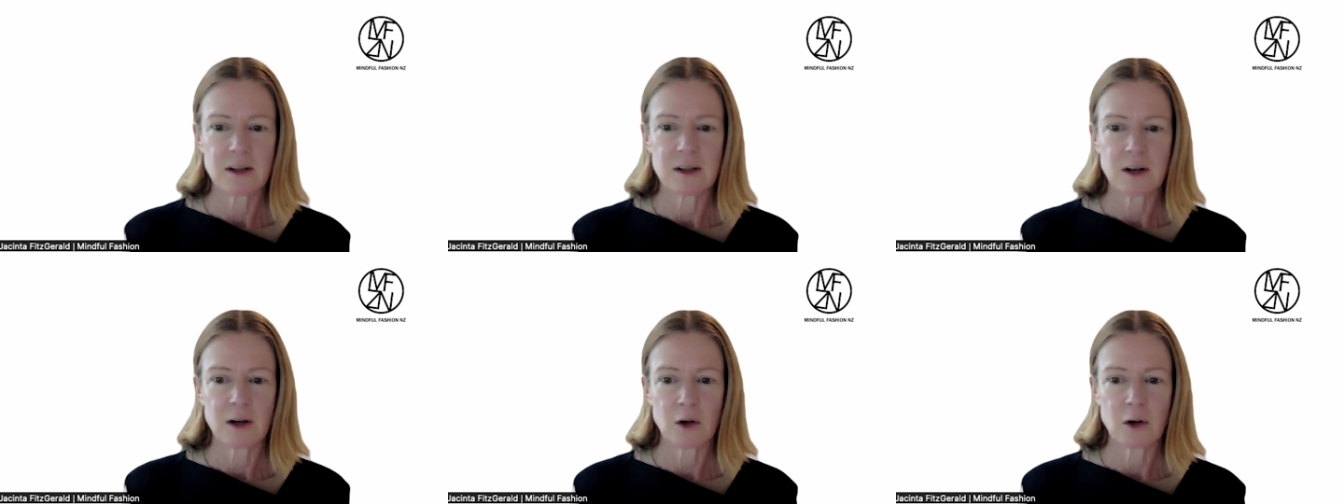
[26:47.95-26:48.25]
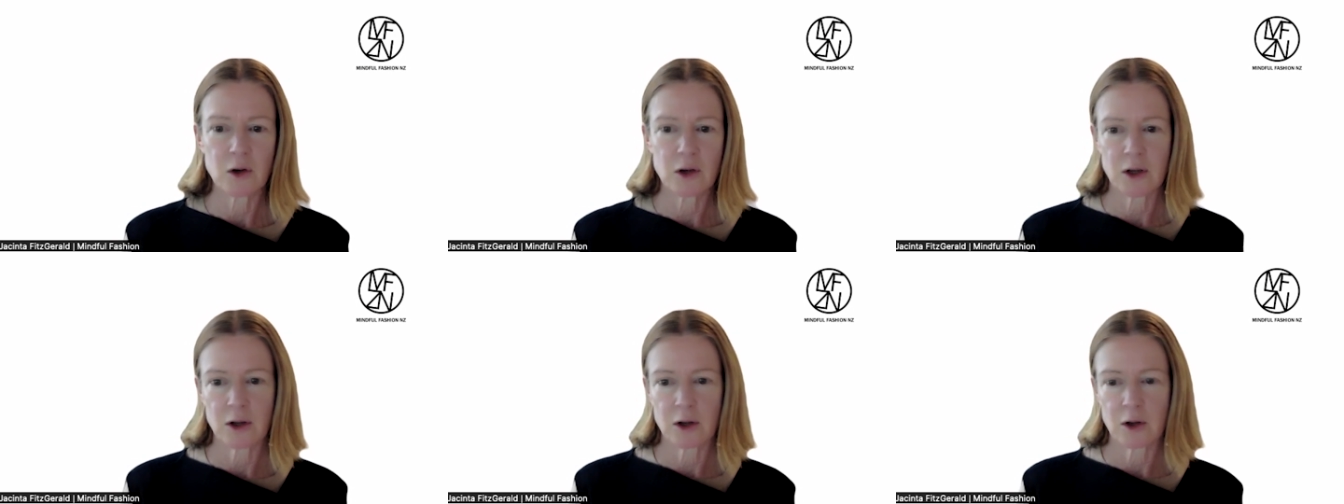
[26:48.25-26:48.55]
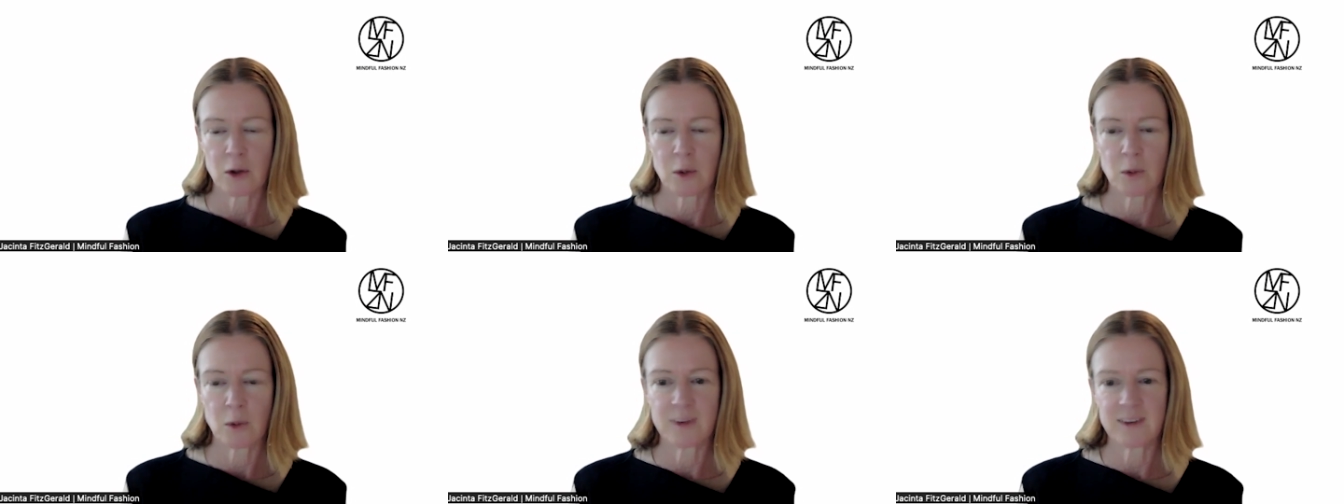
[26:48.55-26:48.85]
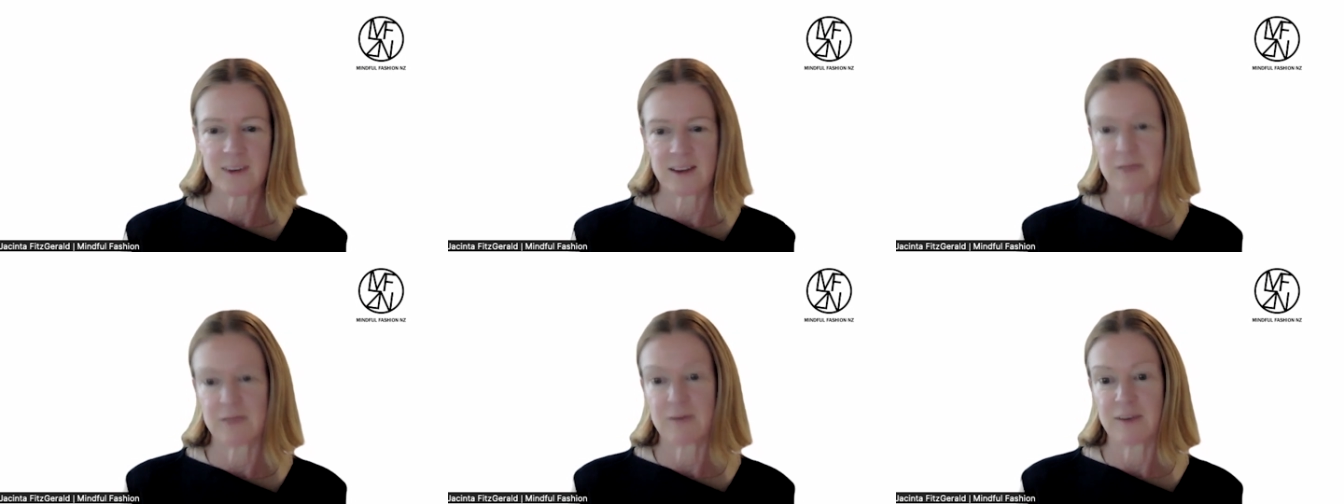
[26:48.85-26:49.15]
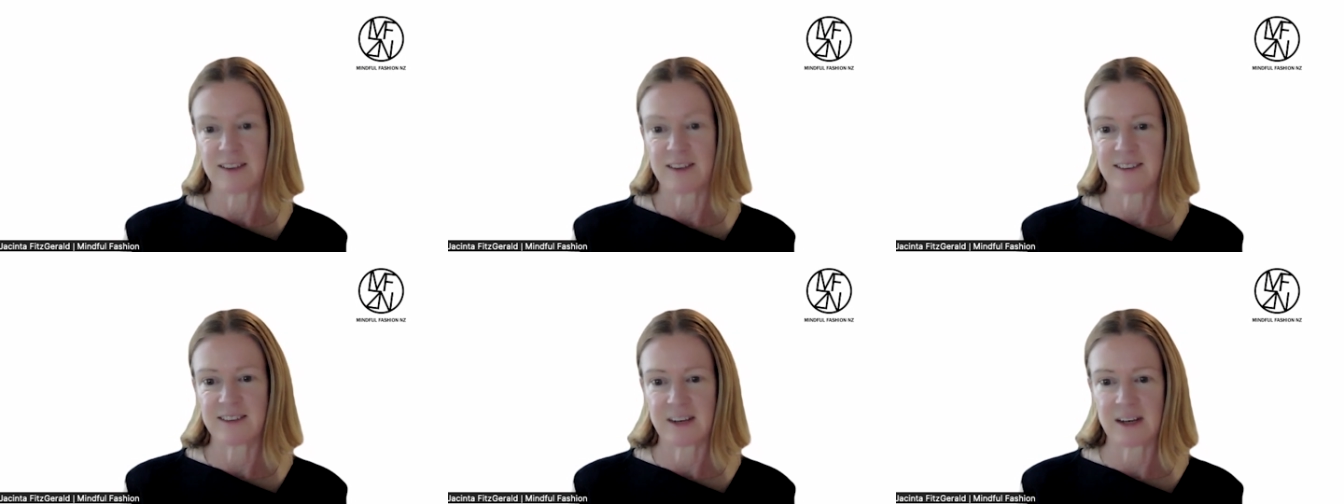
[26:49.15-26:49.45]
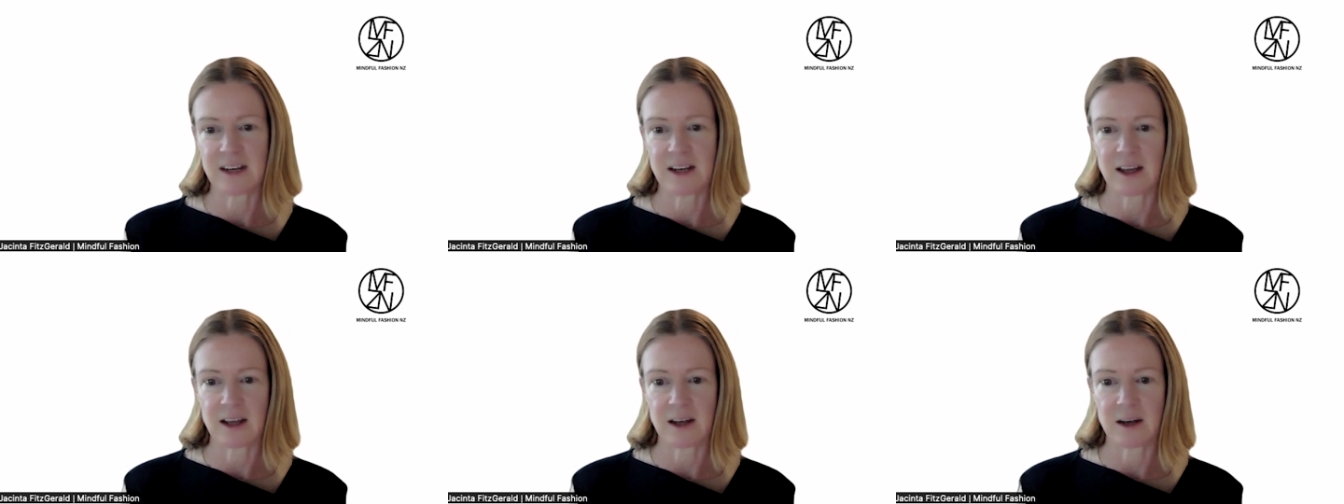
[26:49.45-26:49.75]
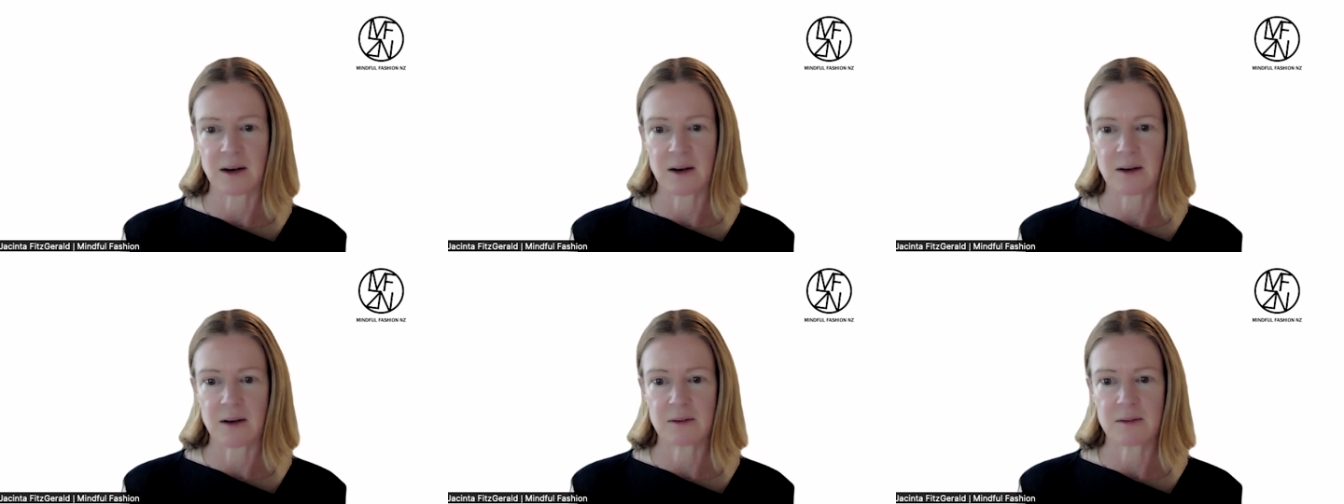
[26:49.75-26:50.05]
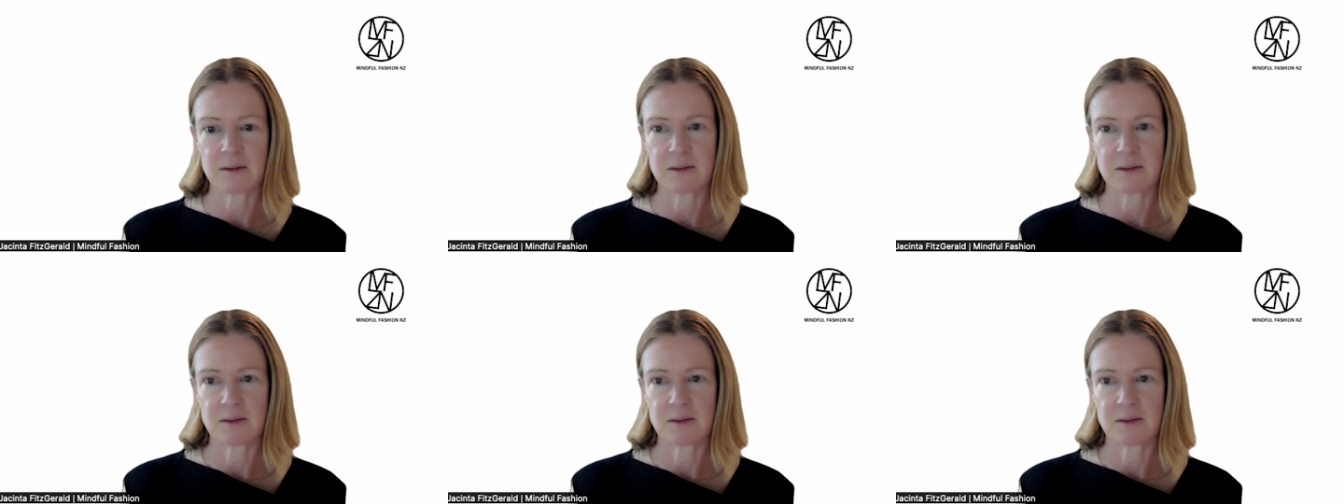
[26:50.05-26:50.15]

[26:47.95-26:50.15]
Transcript: look at who is investing in